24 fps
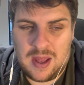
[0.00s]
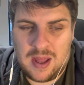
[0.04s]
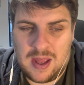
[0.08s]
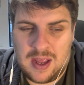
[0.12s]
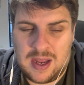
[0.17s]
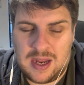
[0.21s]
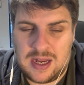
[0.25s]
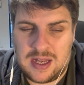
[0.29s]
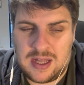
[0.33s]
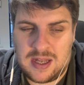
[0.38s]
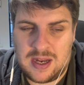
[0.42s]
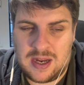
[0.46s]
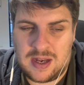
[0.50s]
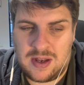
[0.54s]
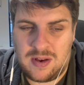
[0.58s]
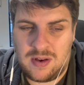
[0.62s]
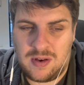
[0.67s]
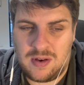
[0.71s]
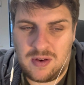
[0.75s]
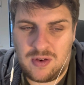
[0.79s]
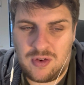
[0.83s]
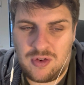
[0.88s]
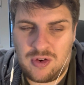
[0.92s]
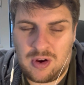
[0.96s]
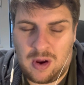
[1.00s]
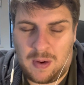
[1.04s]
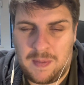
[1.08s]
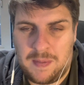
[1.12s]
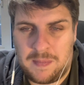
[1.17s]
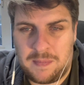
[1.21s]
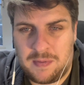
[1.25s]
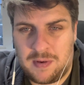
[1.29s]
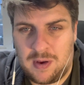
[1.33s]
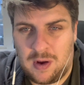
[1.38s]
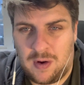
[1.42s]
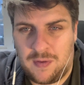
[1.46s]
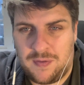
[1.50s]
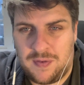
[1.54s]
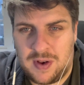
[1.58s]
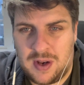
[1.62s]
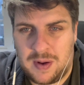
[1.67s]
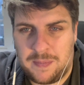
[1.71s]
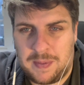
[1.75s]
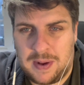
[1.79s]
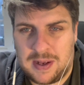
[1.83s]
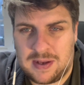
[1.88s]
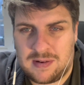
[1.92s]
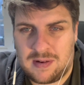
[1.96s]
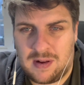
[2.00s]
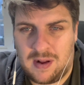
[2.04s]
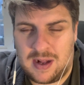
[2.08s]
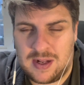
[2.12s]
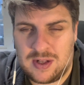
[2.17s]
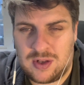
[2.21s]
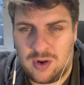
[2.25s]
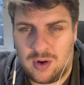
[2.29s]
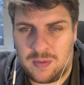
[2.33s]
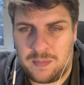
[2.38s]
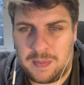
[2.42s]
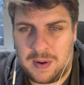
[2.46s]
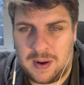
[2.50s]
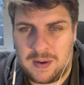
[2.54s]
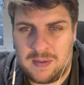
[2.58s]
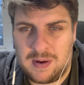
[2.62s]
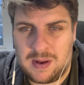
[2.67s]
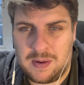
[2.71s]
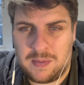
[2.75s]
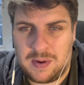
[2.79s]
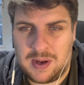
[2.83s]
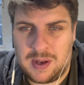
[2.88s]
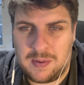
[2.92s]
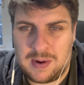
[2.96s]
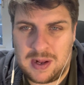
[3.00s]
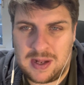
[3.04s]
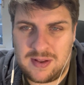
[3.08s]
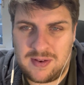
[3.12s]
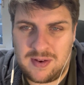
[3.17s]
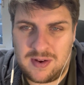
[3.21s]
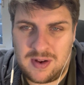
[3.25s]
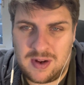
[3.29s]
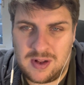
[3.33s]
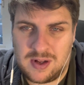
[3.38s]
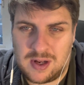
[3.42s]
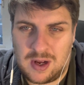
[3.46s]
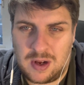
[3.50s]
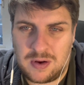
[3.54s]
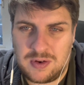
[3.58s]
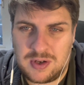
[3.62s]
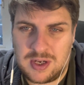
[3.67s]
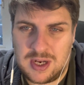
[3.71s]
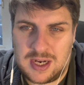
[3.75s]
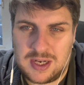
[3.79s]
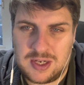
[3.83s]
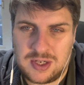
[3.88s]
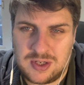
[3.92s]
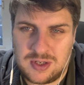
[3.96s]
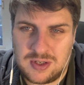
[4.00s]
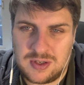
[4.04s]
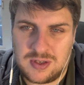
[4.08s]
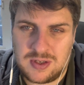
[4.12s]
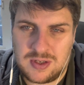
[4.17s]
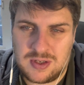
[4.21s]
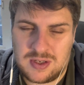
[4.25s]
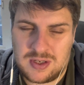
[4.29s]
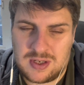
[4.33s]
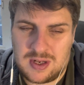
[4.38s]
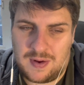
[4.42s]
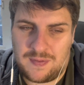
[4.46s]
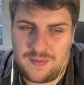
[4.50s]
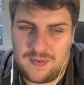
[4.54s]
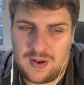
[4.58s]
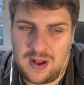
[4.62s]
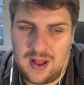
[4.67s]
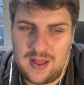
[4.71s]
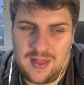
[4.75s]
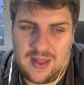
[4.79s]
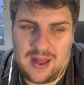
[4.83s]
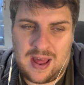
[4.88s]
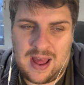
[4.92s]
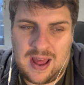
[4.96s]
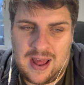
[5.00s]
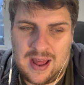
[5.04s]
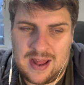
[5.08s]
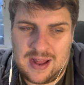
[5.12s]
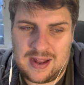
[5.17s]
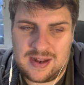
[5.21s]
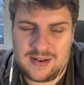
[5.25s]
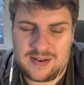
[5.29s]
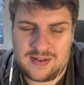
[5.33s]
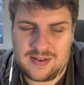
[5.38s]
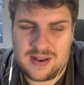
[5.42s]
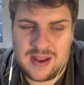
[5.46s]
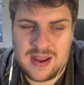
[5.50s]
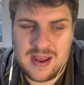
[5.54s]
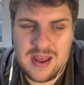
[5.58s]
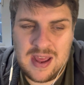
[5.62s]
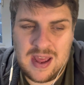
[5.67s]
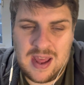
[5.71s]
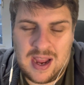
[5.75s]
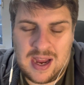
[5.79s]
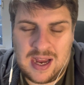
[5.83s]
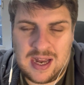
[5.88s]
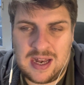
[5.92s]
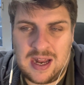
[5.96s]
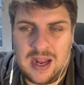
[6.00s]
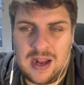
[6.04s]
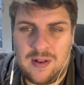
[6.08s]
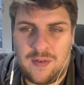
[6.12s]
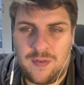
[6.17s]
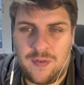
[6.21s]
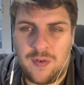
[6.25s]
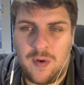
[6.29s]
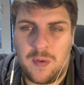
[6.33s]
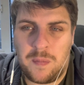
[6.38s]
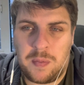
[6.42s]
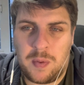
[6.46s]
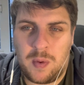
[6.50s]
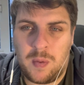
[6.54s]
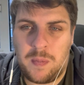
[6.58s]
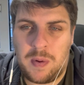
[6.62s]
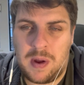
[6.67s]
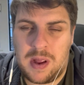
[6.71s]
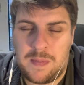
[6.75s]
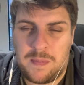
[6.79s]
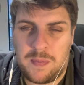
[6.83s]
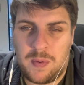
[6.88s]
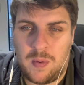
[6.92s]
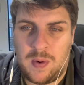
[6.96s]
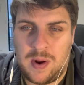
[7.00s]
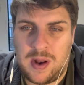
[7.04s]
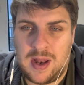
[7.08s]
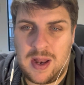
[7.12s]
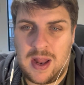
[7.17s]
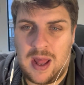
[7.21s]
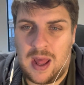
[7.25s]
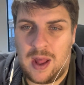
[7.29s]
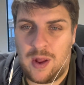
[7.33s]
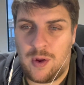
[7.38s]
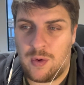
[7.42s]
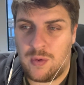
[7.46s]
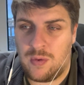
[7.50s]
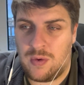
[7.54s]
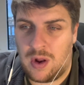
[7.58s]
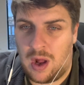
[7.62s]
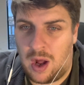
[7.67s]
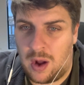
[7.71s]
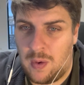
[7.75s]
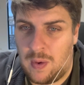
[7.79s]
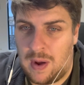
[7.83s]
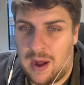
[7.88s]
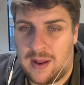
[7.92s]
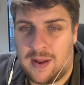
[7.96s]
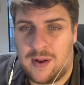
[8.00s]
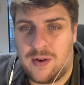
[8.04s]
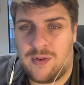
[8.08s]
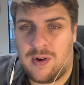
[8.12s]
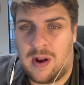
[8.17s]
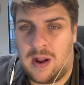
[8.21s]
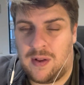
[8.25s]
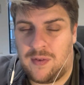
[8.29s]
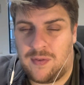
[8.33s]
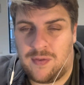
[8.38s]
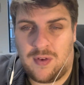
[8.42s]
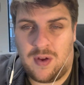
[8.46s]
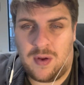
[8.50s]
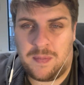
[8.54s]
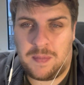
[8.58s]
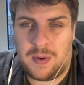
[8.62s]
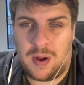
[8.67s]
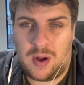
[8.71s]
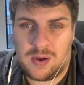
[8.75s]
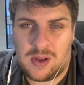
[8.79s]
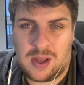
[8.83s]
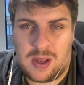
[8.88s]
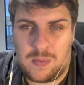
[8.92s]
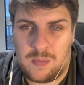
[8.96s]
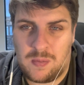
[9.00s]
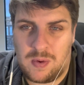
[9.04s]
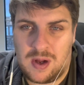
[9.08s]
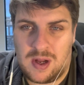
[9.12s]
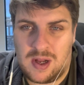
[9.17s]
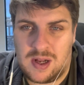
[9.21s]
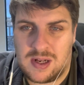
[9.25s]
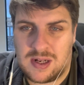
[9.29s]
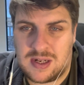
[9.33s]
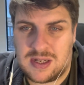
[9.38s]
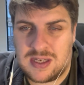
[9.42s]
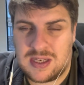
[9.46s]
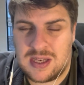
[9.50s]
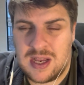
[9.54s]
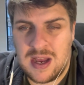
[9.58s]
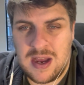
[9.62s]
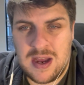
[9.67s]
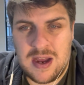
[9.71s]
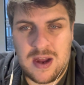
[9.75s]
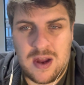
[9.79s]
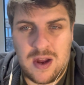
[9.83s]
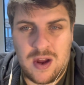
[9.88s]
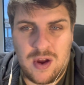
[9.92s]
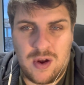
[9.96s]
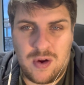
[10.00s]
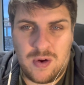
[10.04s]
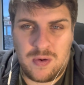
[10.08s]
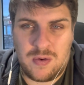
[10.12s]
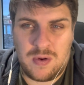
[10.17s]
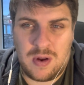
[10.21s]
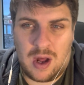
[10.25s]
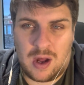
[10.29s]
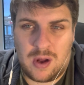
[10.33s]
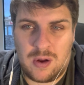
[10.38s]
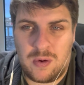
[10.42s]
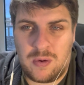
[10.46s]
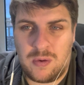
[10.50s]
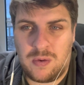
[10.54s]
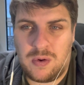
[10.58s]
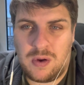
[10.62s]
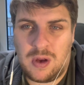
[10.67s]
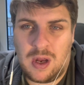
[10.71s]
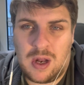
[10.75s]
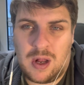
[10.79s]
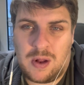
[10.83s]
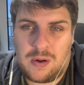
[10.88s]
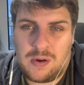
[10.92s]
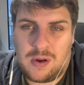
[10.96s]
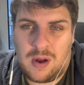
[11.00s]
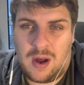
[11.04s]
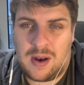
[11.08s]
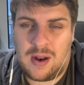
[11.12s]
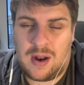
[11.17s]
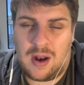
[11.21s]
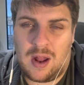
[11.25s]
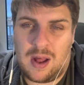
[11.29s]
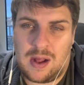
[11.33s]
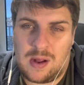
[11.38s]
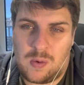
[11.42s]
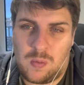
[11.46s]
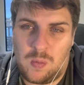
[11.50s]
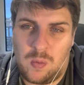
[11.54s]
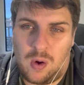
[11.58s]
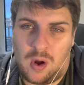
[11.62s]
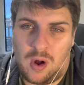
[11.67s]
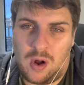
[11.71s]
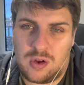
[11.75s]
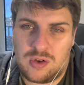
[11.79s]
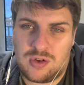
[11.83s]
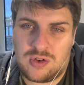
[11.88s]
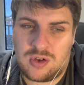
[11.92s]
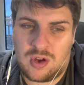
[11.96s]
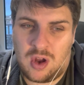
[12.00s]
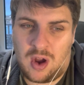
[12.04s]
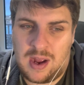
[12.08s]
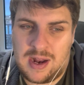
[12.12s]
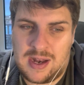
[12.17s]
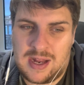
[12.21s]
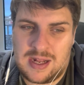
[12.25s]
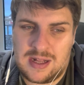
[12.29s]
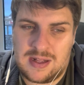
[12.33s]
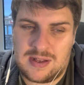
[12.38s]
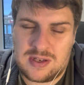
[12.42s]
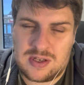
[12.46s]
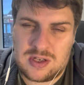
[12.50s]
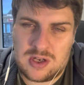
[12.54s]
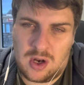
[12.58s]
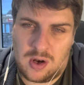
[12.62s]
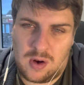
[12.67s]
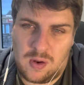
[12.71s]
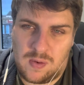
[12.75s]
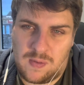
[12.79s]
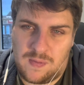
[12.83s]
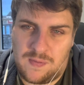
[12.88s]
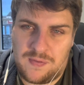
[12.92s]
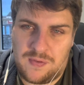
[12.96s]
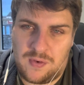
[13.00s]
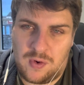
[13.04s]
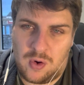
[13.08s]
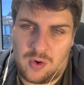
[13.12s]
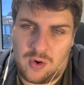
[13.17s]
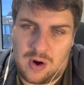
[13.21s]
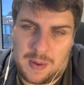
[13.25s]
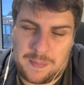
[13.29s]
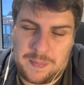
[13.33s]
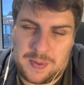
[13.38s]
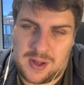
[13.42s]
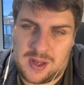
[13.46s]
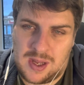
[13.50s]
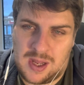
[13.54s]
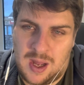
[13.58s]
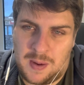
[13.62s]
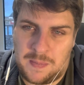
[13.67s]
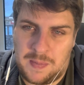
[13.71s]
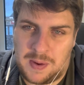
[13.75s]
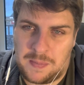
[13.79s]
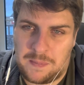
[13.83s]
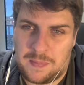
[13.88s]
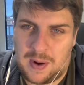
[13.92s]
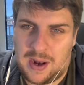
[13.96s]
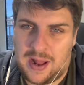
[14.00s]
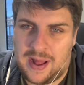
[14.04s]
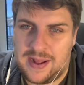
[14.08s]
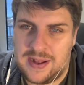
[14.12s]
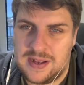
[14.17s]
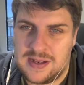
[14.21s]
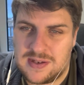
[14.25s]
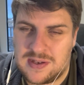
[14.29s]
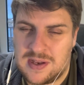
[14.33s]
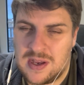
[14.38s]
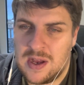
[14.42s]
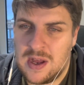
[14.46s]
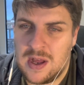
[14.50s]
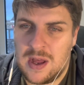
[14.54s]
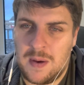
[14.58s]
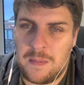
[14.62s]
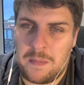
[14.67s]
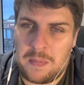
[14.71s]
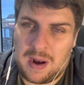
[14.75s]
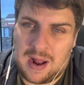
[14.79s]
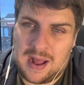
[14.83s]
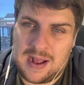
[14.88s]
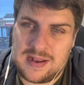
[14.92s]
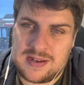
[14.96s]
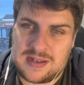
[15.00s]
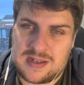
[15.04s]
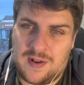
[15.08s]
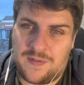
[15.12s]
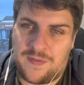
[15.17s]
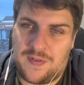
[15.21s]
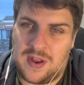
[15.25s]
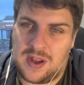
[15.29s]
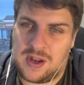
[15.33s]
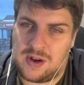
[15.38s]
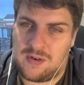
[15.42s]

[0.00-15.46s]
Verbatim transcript: he didn't show himself in the best light, Todd Boehly, when he entered negotiations and stuff like that. And he needs football people in there who know how the transfer market works, who know, you know, kind of like what signings to look for, up-and-coming players, players to fit